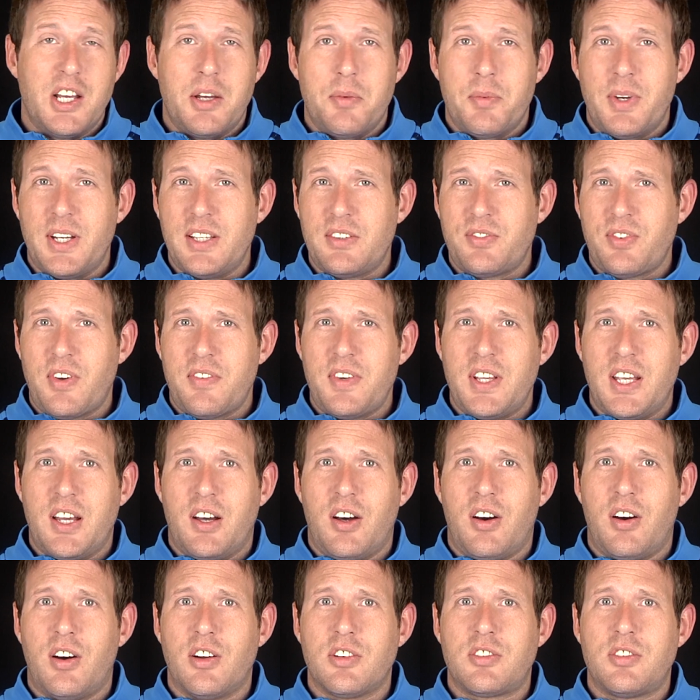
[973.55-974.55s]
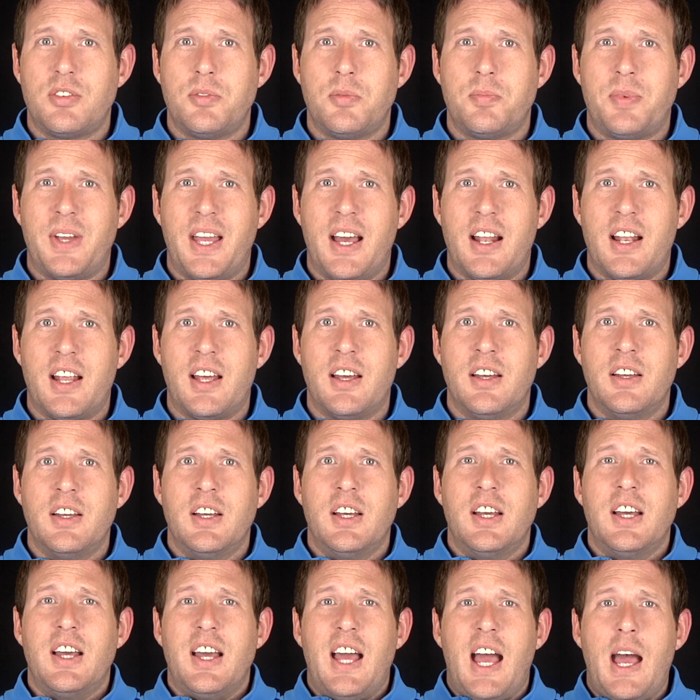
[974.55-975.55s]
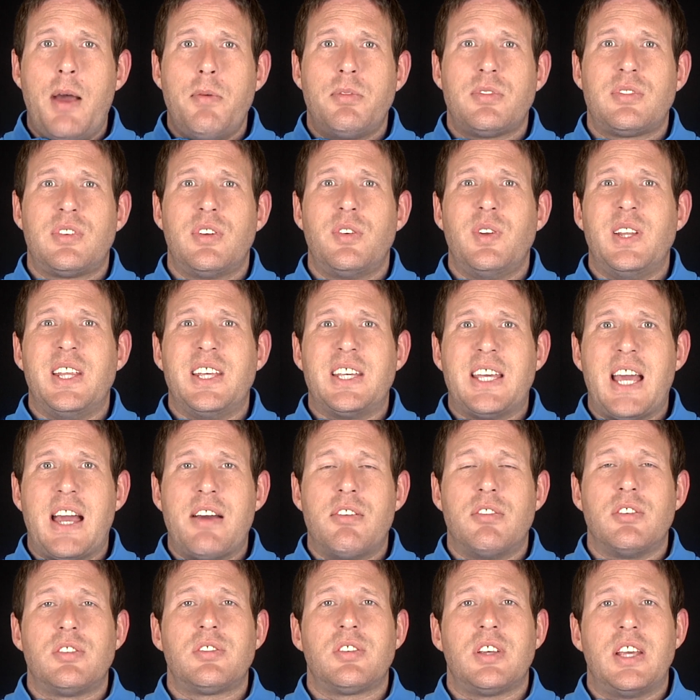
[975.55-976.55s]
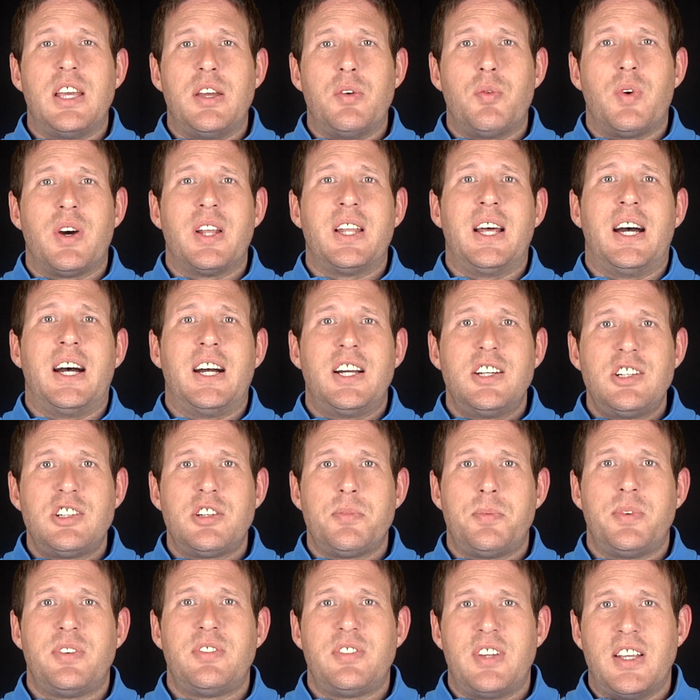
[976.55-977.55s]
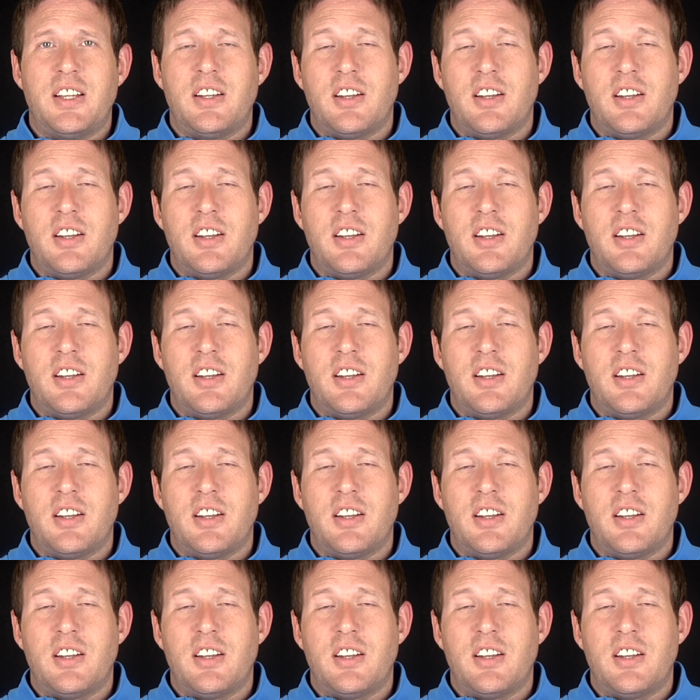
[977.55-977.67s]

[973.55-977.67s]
But it's very hard to be able to absolutely guarantee 100%